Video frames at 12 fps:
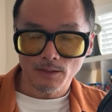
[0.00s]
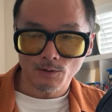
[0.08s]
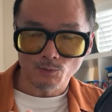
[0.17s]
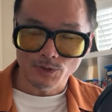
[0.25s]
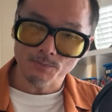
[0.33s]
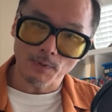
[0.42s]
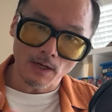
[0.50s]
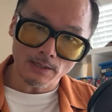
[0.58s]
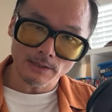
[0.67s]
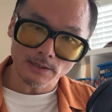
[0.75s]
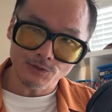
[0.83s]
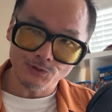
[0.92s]

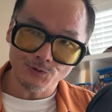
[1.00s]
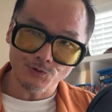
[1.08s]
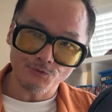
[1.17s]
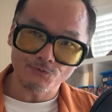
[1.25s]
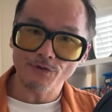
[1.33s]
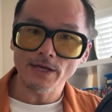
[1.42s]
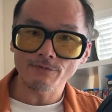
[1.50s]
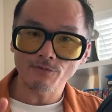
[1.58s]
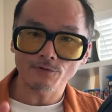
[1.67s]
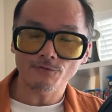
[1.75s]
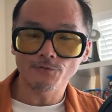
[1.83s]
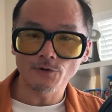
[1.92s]
responding to
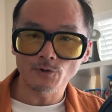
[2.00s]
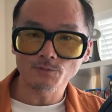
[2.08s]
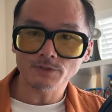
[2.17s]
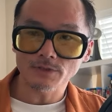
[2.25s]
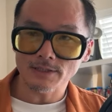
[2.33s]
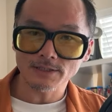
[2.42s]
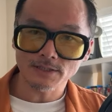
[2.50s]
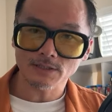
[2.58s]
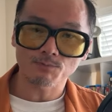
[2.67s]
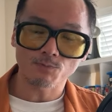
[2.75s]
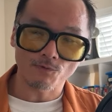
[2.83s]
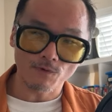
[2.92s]
favorite films lists
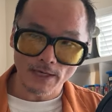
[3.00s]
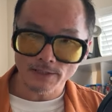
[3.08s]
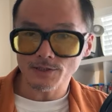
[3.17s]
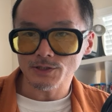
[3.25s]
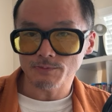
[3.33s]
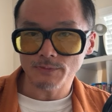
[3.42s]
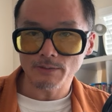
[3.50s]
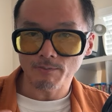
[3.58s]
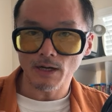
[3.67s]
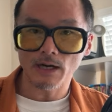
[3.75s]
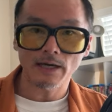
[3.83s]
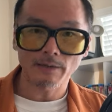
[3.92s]
provided to me
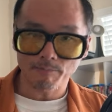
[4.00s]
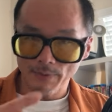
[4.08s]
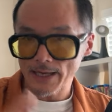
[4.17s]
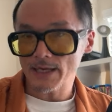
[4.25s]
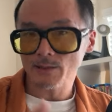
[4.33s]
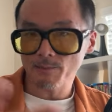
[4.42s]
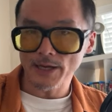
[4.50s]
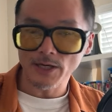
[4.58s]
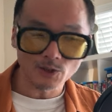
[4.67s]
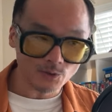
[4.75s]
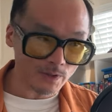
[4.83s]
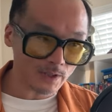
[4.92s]
by paid
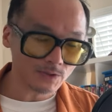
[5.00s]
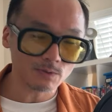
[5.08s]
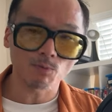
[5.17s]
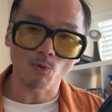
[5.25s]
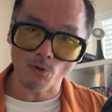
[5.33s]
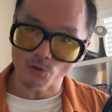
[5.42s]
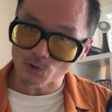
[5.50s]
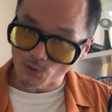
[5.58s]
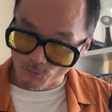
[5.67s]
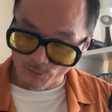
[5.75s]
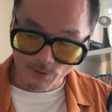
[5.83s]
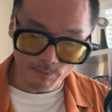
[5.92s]
Patreon supporters
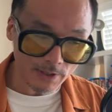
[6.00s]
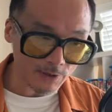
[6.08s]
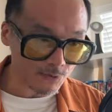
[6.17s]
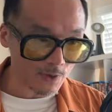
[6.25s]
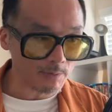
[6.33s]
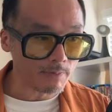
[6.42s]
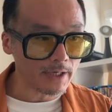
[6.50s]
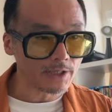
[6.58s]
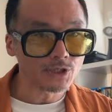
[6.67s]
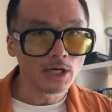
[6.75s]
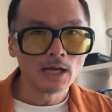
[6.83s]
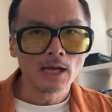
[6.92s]
over at the Patreon
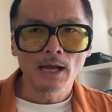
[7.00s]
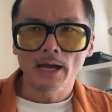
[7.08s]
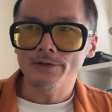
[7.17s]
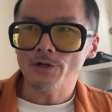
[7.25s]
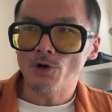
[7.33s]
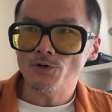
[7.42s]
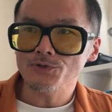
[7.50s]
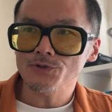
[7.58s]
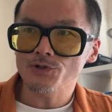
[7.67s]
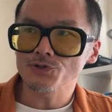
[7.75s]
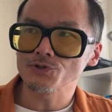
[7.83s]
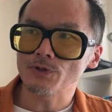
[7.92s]
page. And then
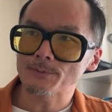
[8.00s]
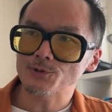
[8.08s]
also, too, I'm